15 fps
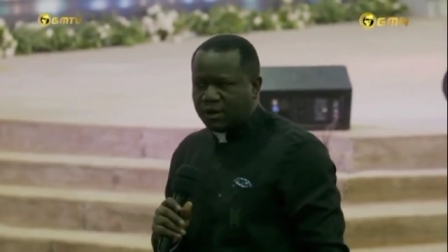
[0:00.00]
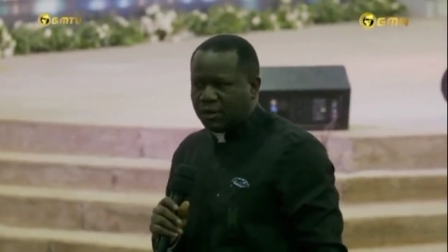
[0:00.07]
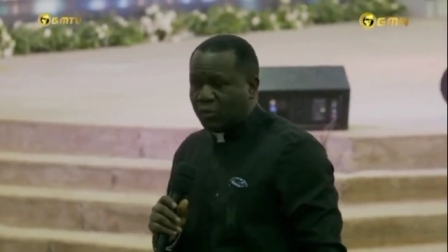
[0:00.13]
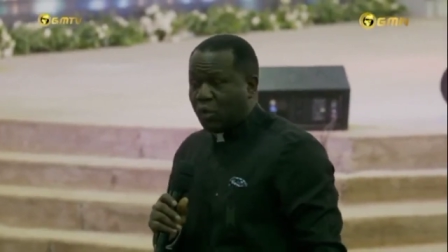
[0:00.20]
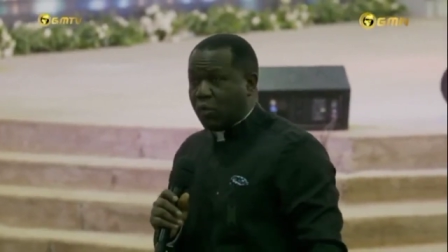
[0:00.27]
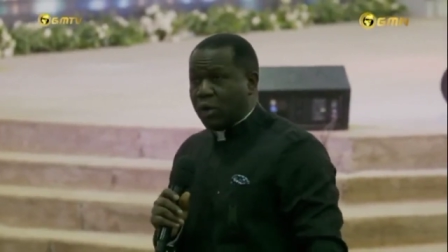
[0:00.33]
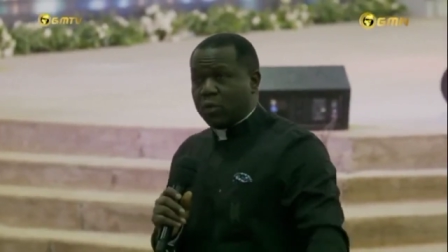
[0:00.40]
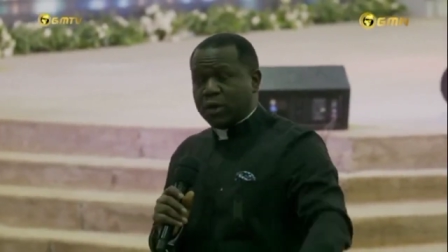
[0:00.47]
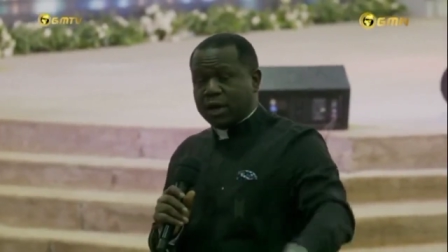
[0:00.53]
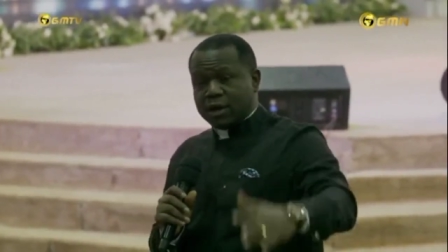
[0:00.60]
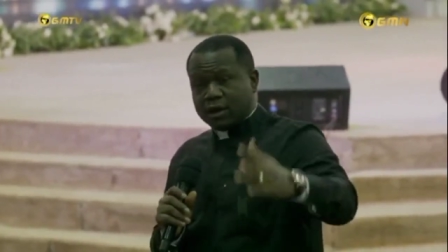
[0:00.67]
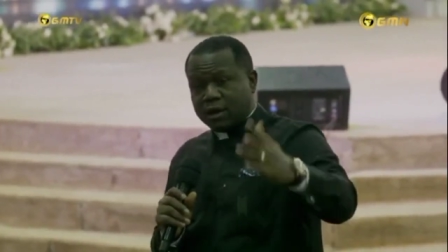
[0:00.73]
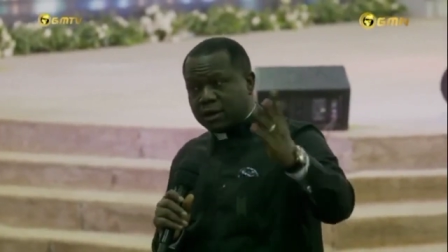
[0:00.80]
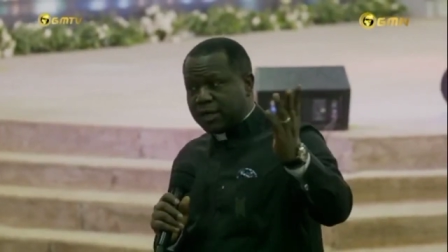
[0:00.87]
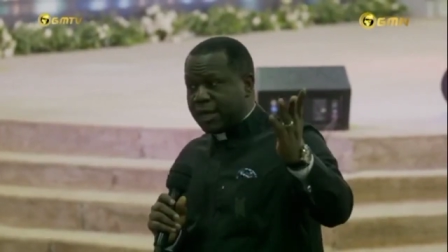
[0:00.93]
But when we
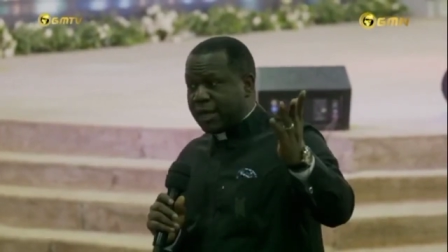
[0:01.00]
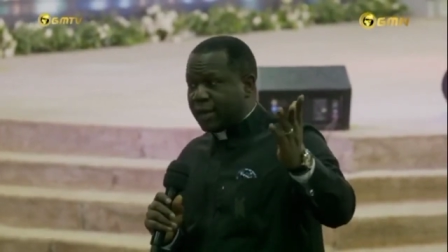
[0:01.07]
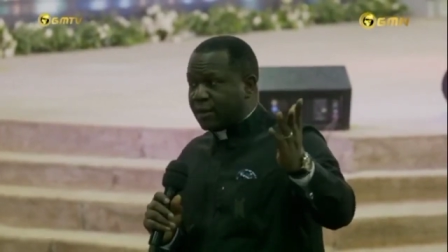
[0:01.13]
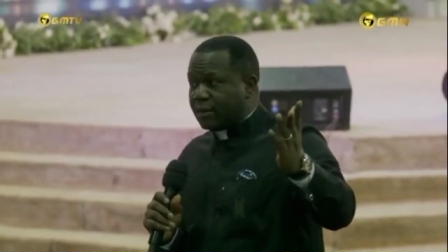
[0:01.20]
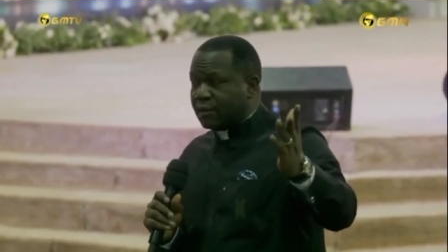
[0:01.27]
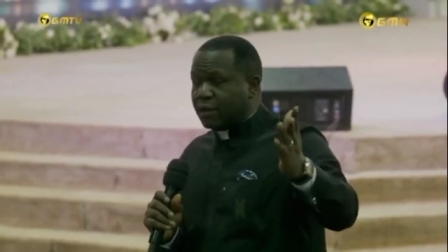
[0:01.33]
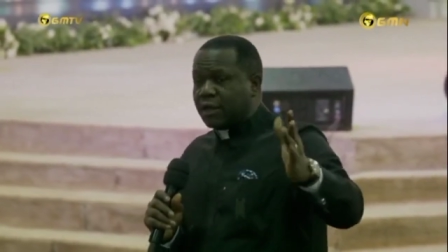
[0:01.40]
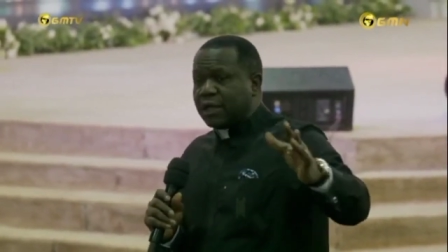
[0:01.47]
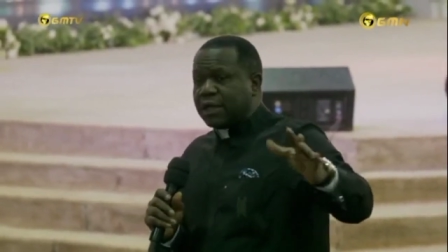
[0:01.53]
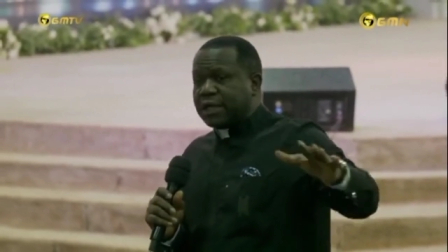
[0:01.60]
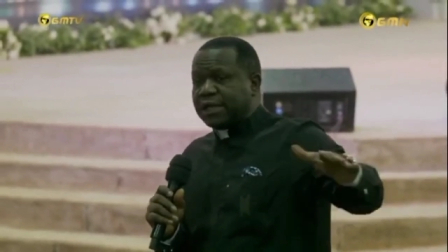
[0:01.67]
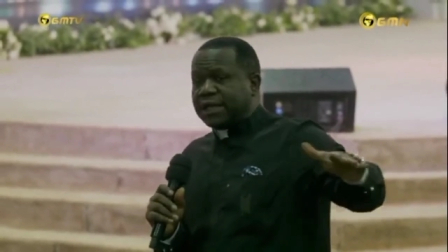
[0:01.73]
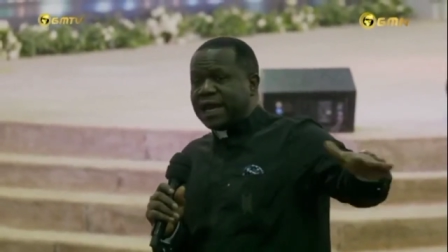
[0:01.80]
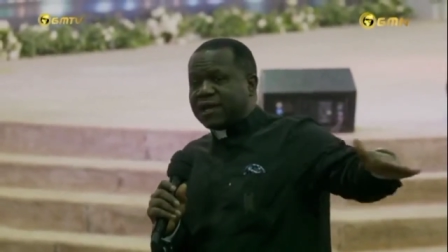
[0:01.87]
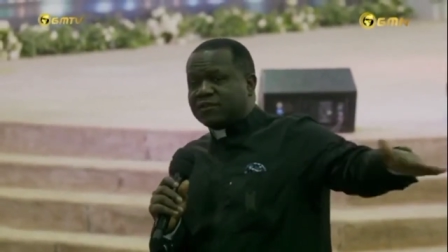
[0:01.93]
got there,
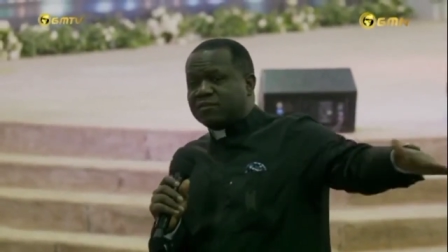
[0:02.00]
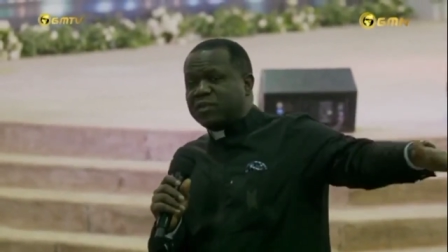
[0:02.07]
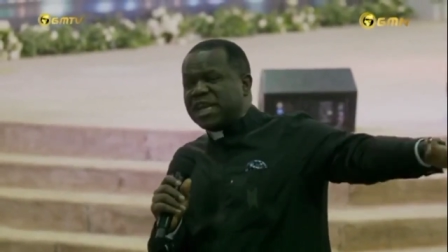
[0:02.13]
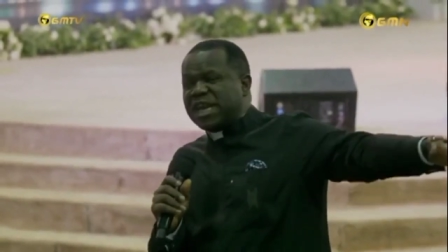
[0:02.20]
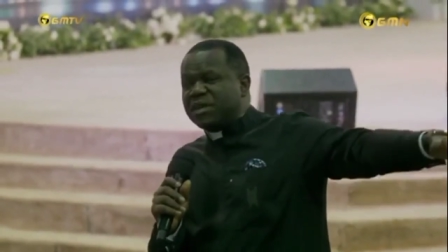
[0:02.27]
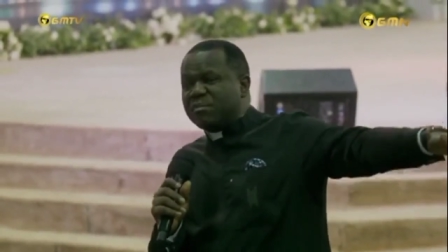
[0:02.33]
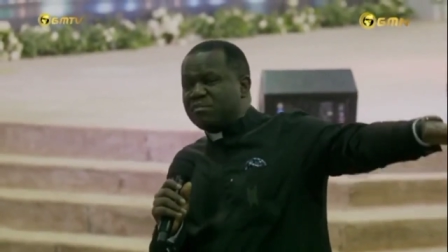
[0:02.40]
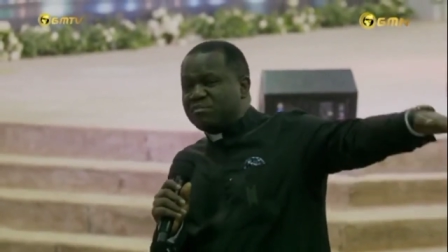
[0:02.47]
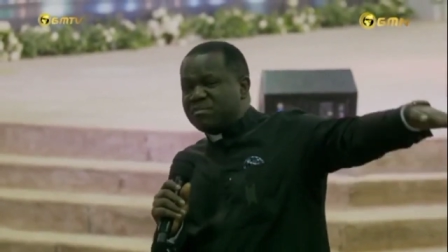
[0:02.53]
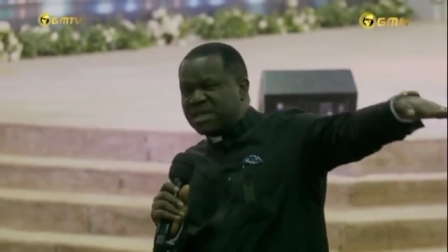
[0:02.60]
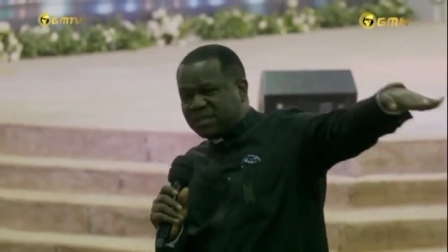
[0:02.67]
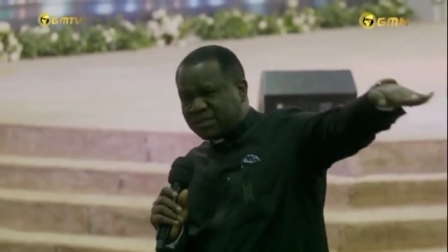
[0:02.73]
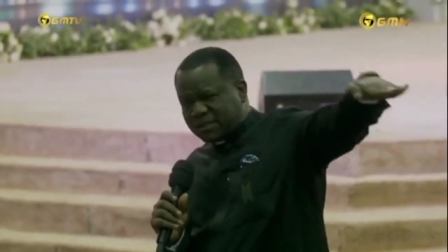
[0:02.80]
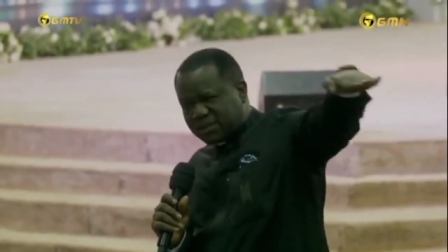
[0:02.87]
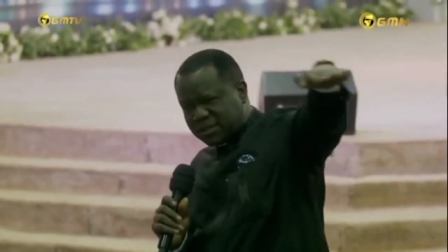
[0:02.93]
there has been a
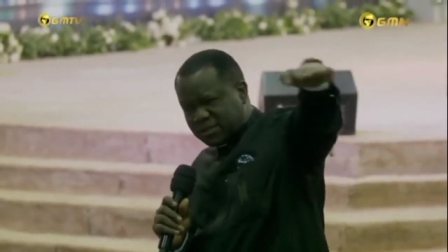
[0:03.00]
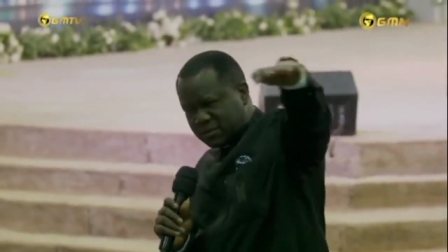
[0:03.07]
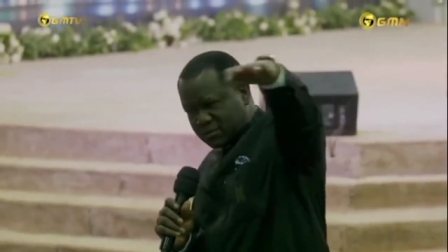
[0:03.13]
mist